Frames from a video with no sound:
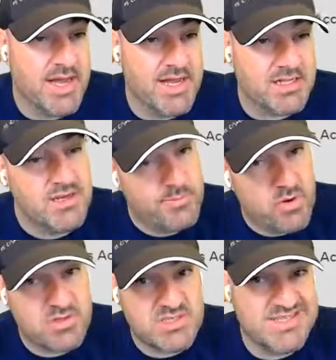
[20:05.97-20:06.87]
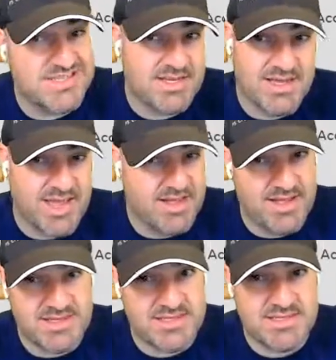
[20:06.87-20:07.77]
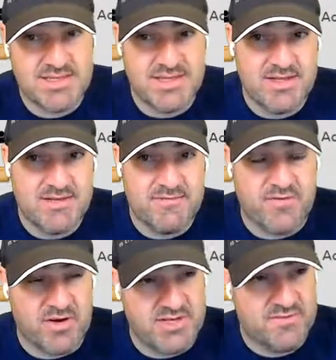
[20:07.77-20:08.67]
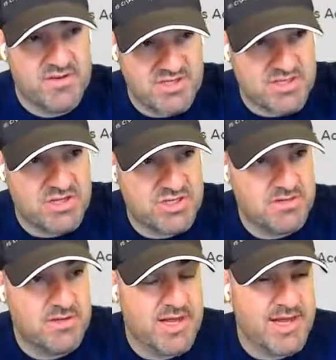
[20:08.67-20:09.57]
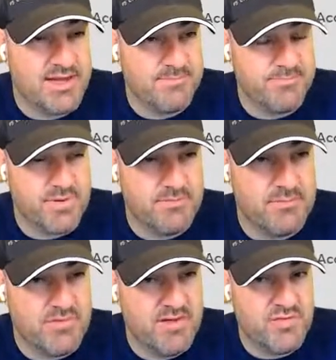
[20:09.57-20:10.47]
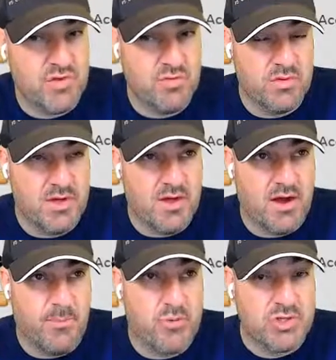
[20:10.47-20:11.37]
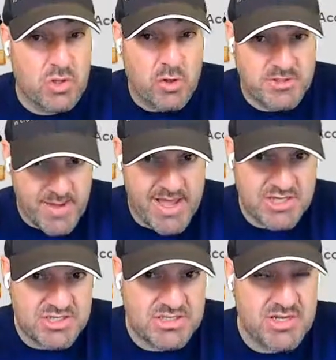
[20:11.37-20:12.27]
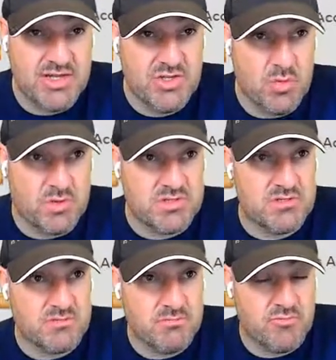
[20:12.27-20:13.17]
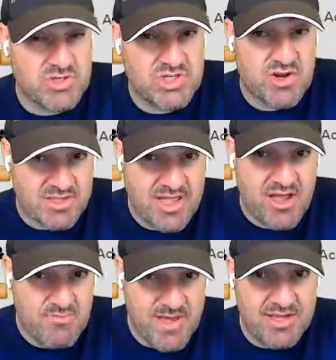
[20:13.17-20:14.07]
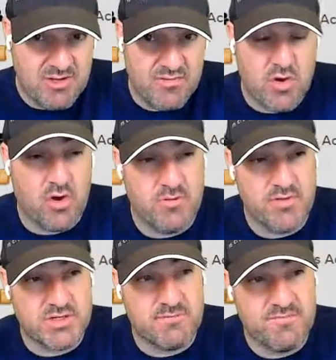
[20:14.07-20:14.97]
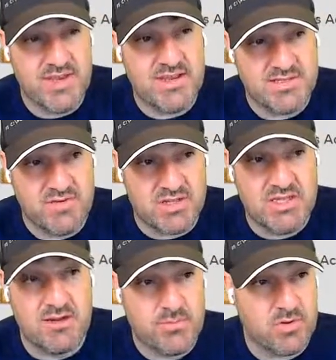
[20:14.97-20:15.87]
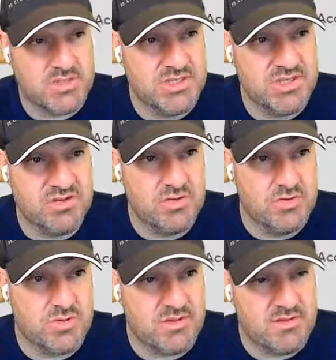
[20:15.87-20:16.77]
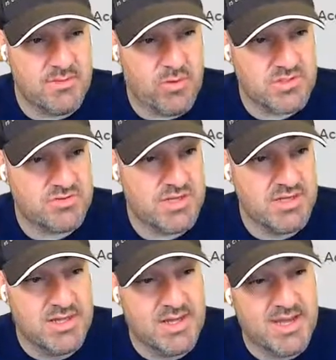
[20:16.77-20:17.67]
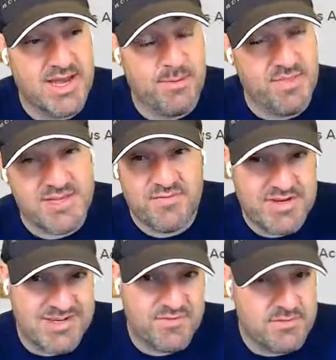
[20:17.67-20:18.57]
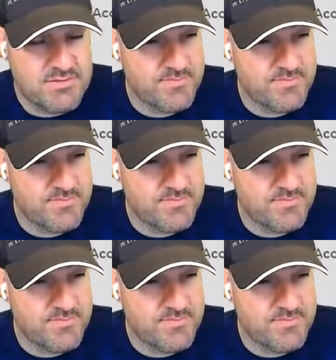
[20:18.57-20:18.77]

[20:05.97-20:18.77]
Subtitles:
Cleanup policies, again, that's for a different discussion. But if you are pushing lots of packages and you want to restrict how many you've got, there are various different cleanup policies you can use within the repository, but that's for a different